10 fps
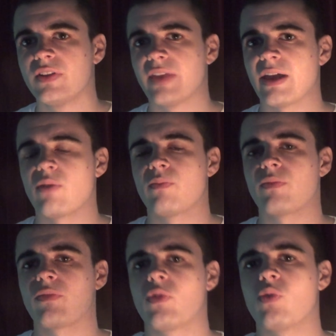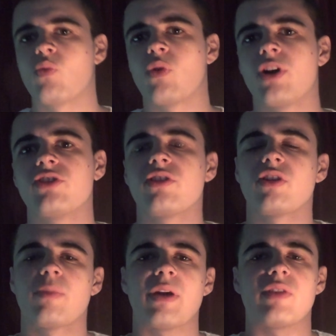Now, I don't
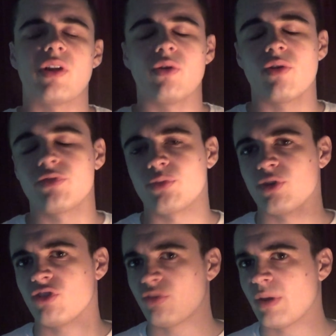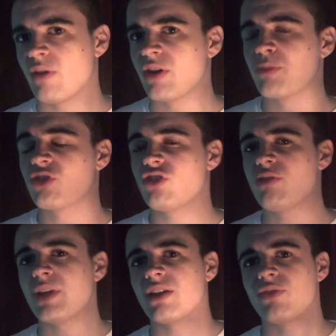know about the on-off switch as well. I'm
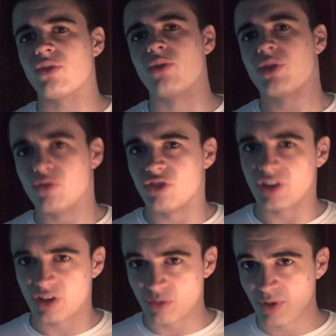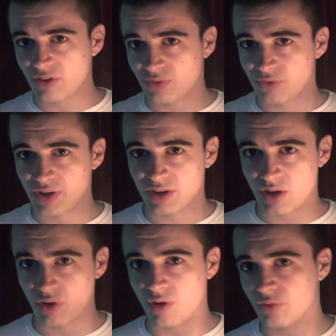assuming if you're not using it, you're meant to flick
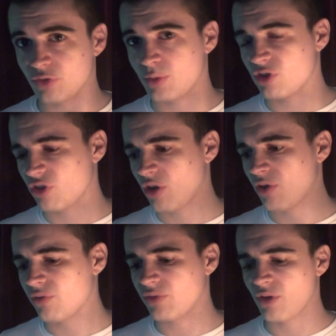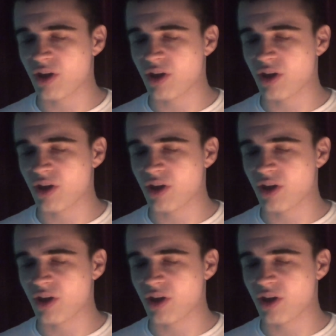the on-off switch off.